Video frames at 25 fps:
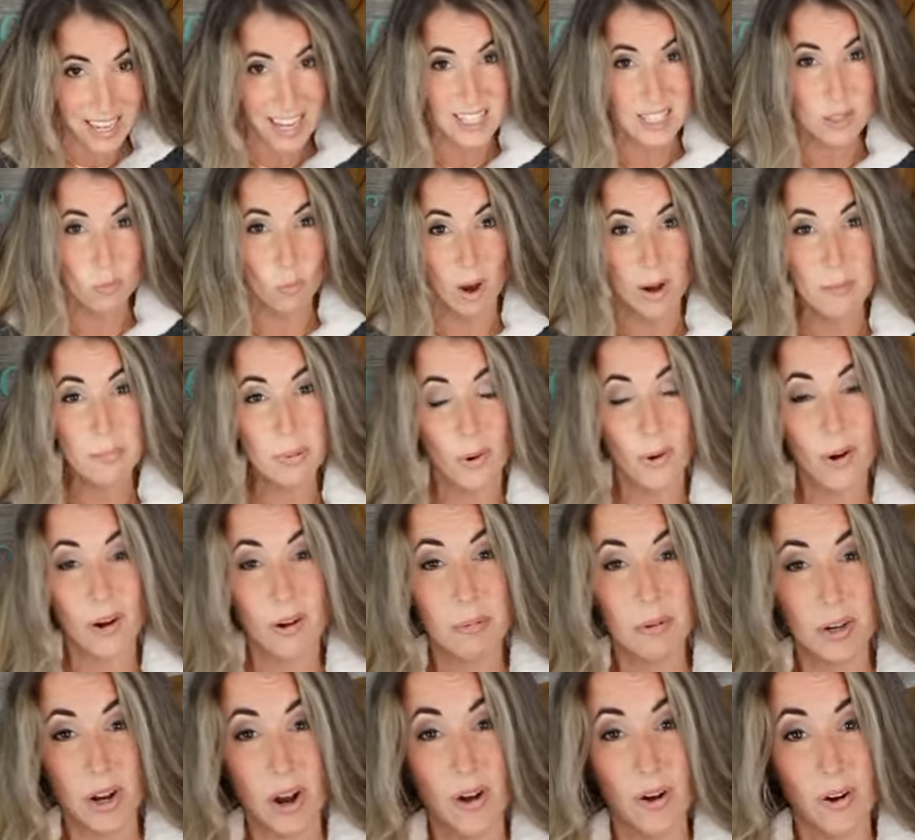it's one
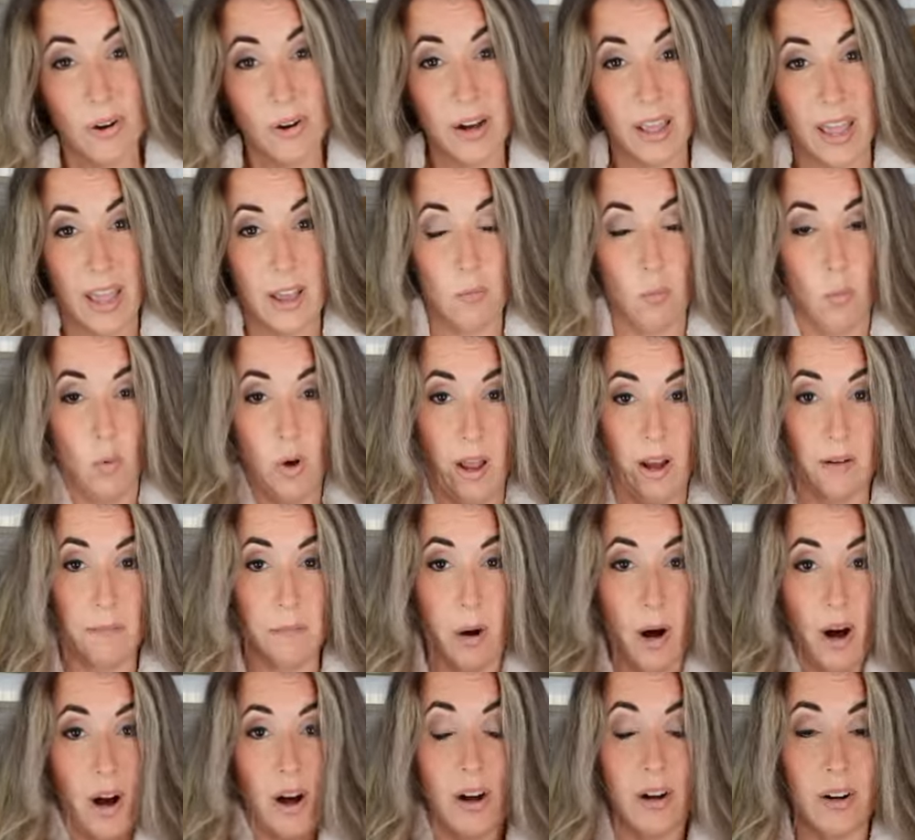part coat and one
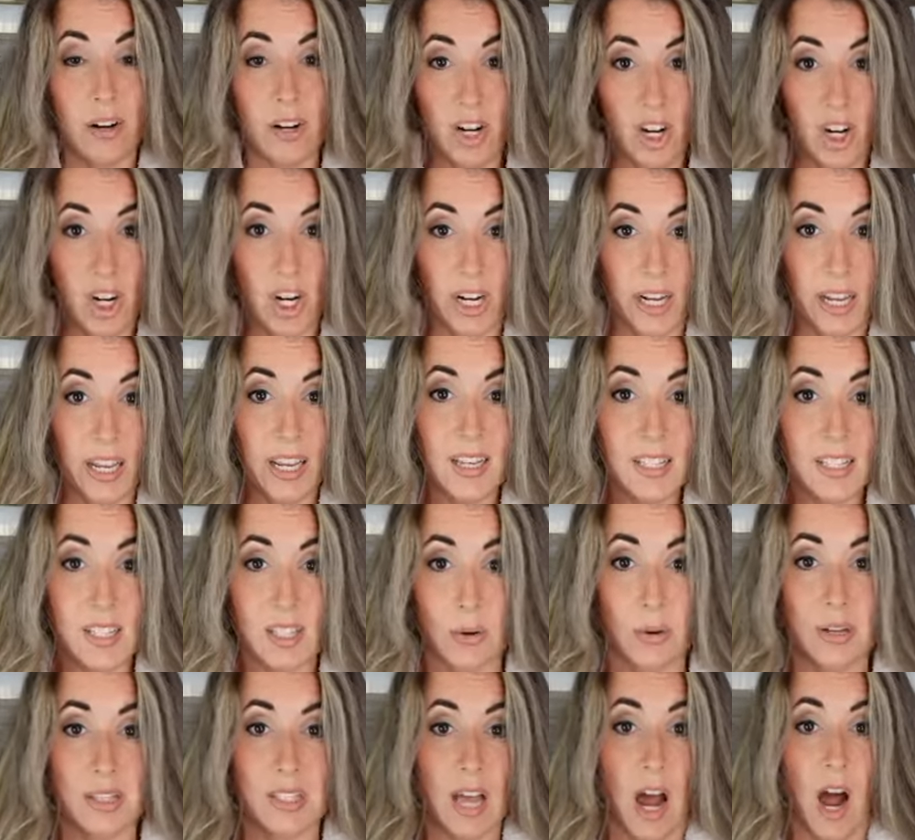part hoodie, so
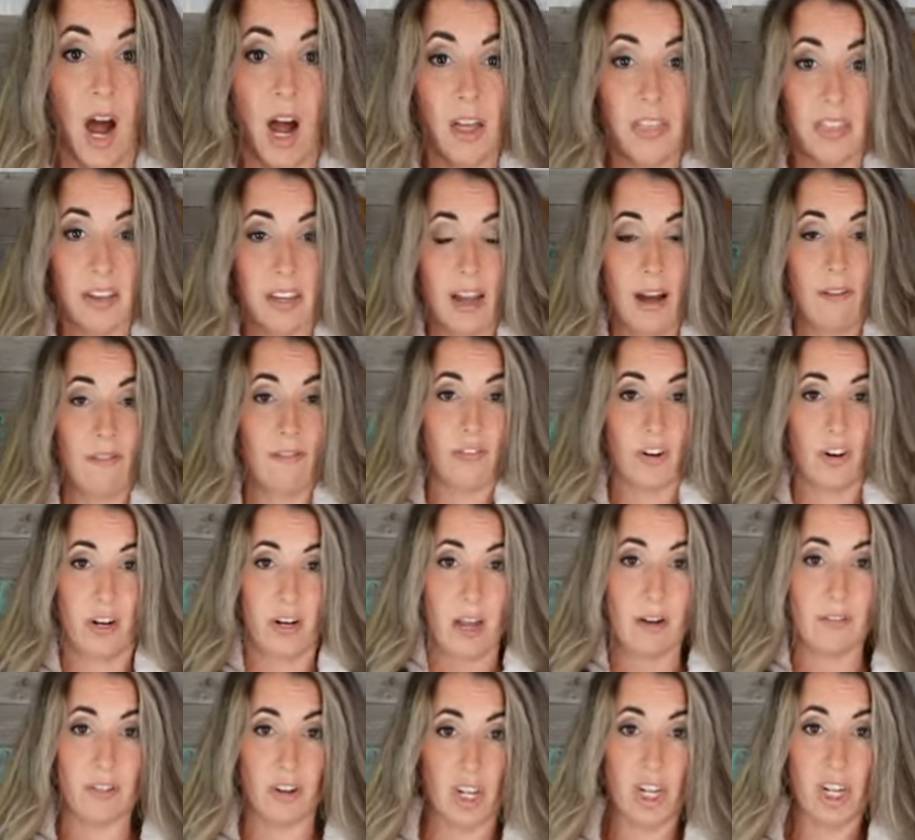it's all the comfort
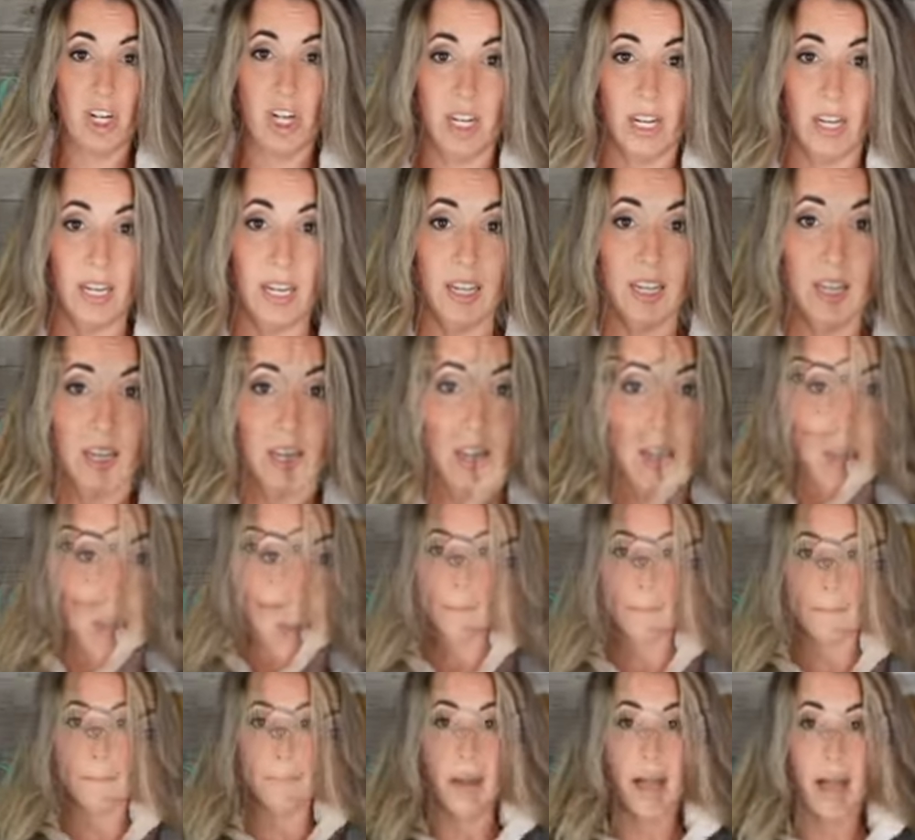of a hoodie,
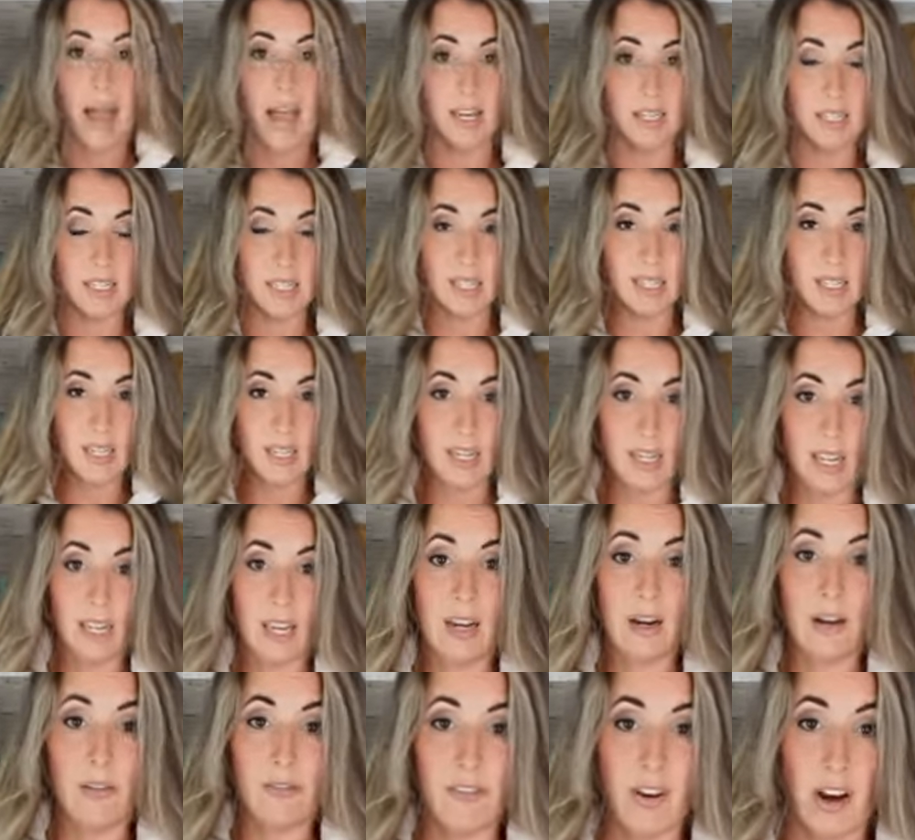but
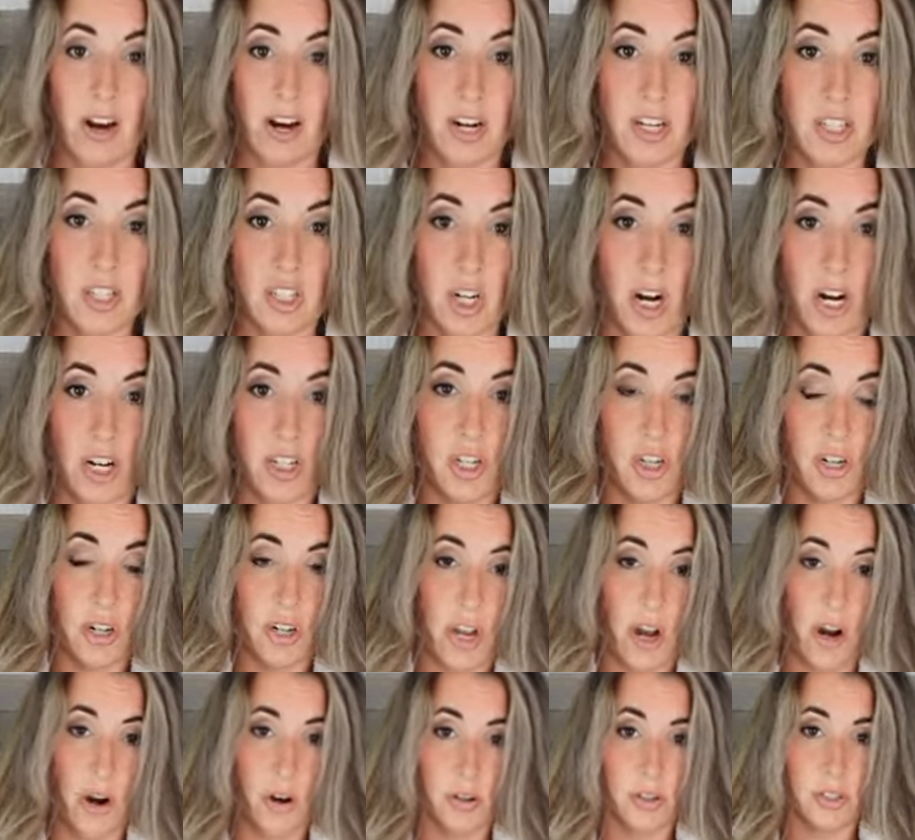in a very structured
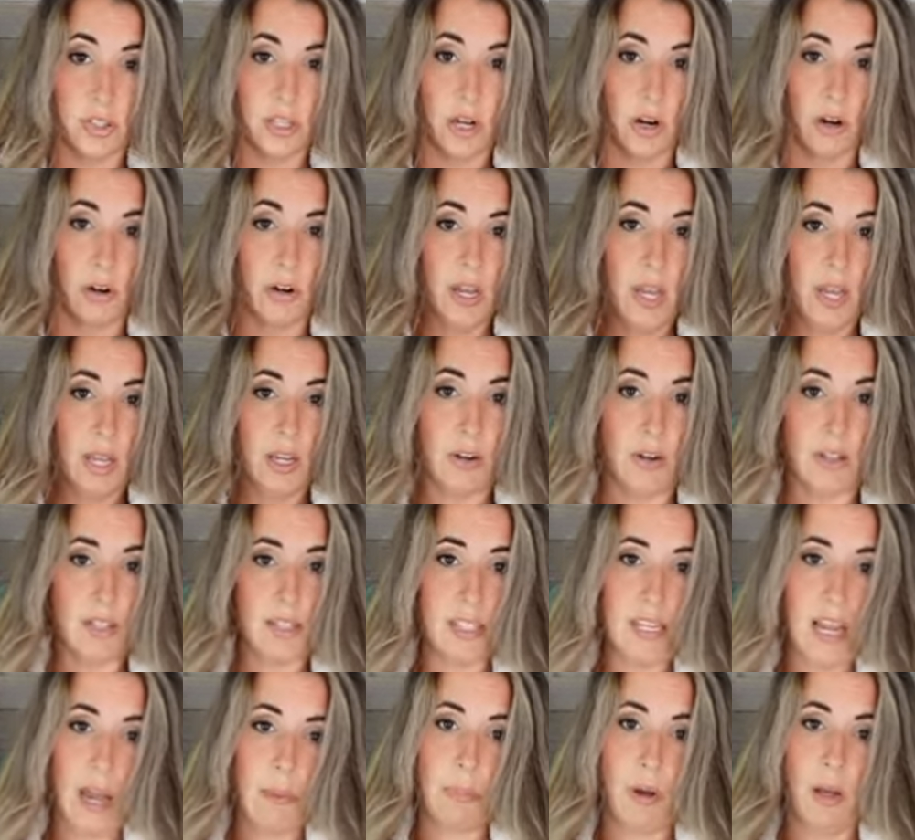coat. So you can
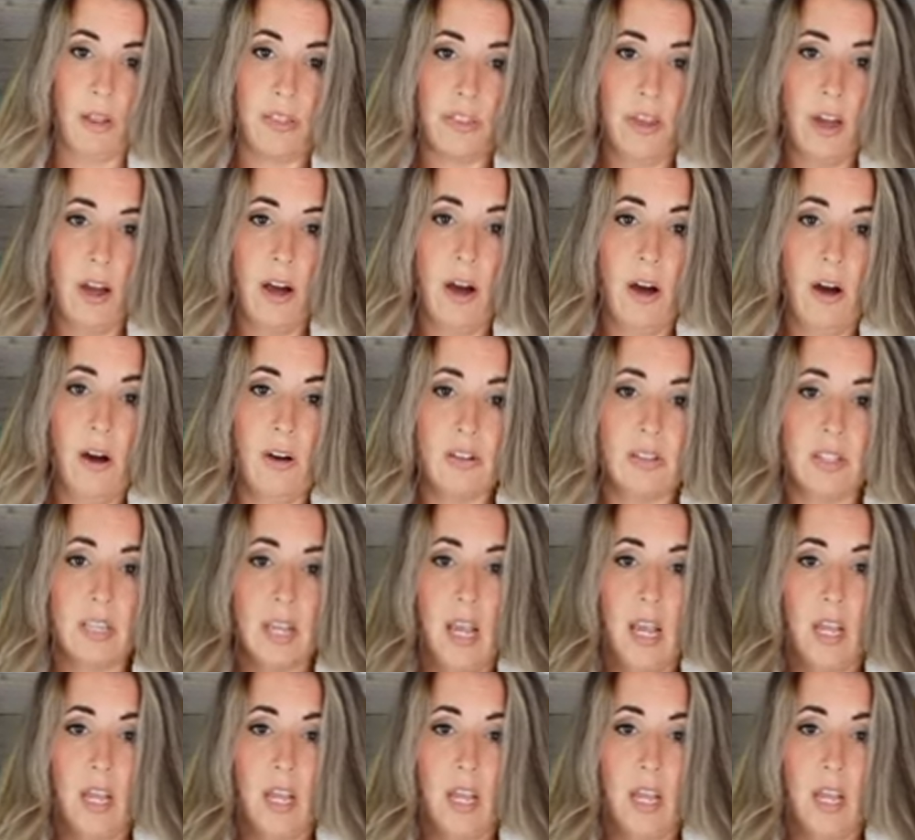snap all those.